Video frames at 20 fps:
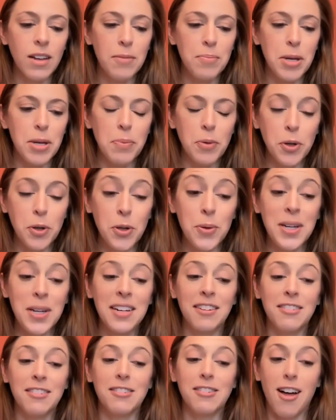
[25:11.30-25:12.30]
People who
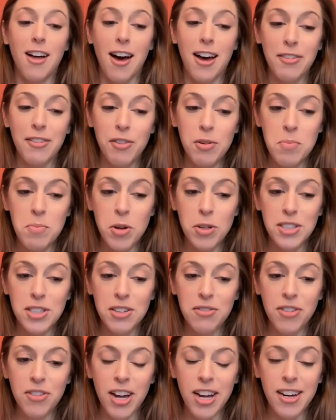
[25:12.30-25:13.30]
eat a lot of
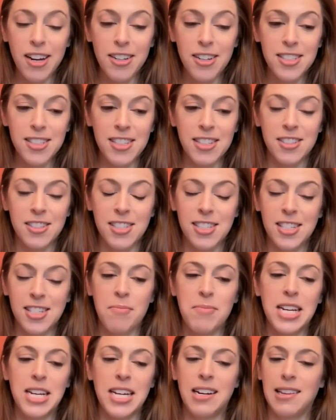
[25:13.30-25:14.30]
emulsifiers, there's
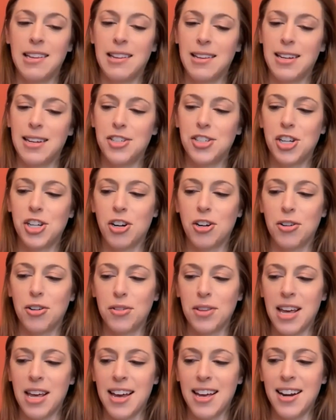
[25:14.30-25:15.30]
some data that
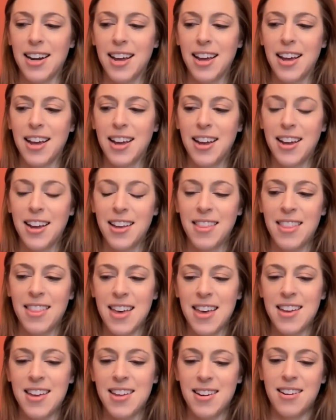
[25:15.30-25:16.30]
show that
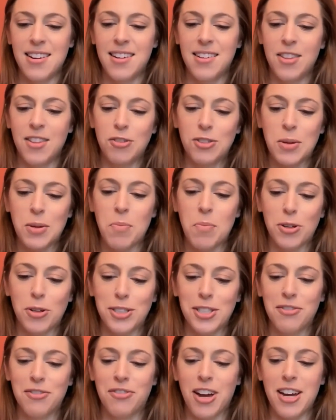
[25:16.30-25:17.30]
then those
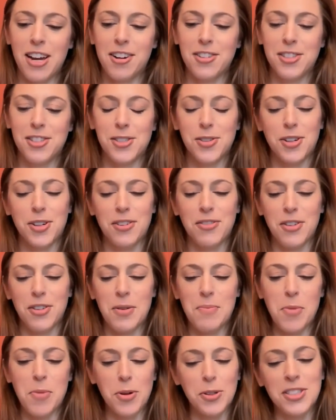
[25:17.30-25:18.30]
emulsifiers sort of
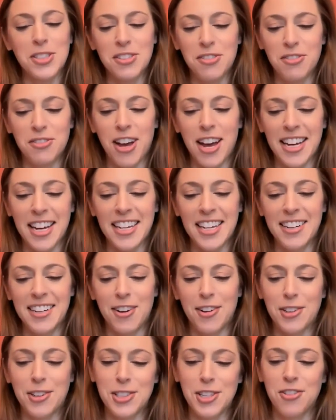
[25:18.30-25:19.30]
emulsified
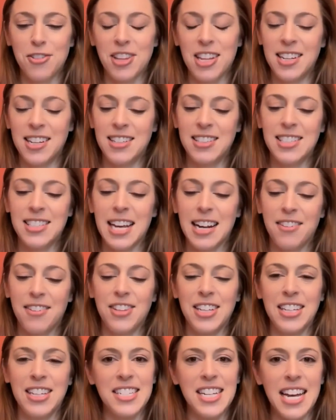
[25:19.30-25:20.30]
also the inside of
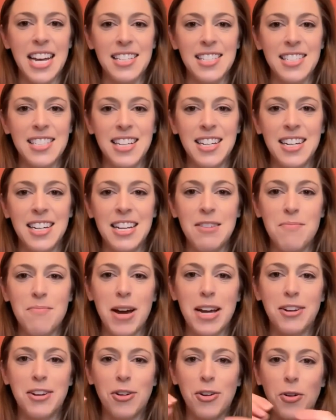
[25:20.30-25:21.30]
the intestine, and
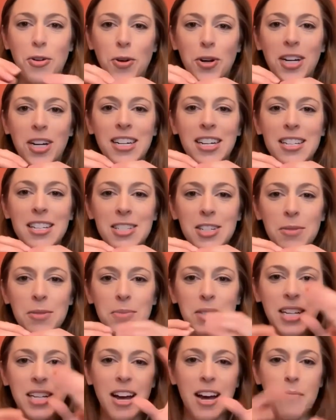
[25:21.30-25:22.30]

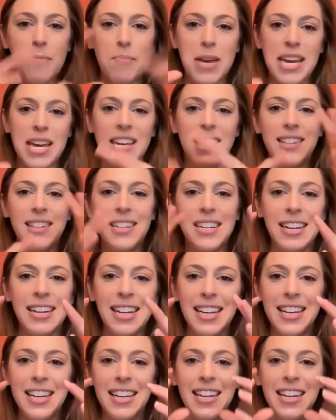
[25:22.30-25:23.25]
microorganisms got bathed in it,